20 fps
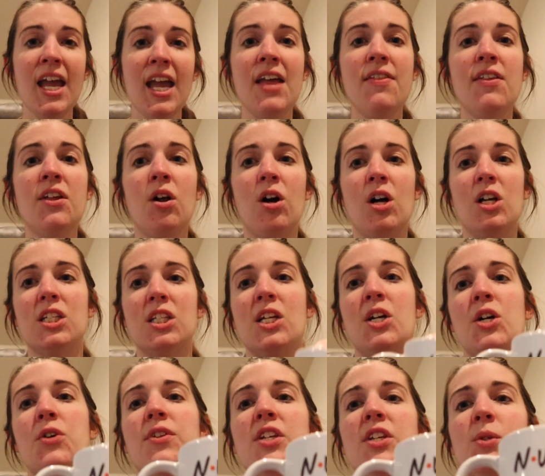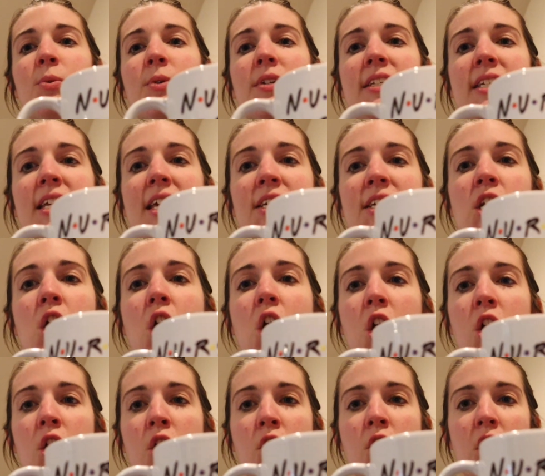And then also this one says,
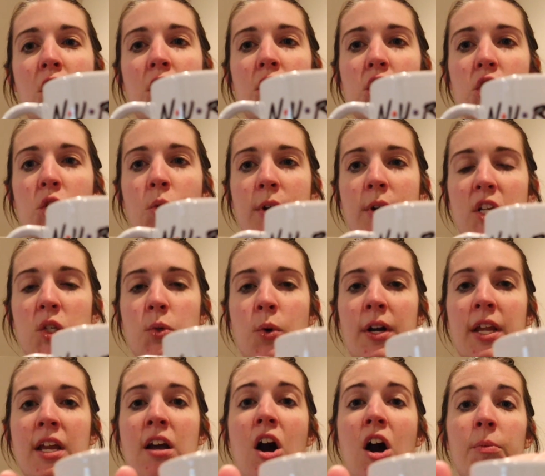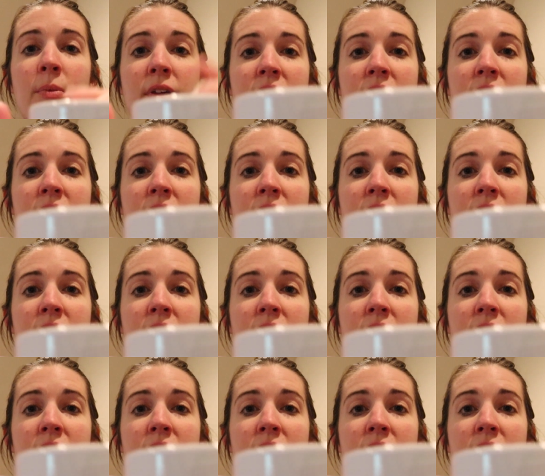"Nurse twenty twenty, I'll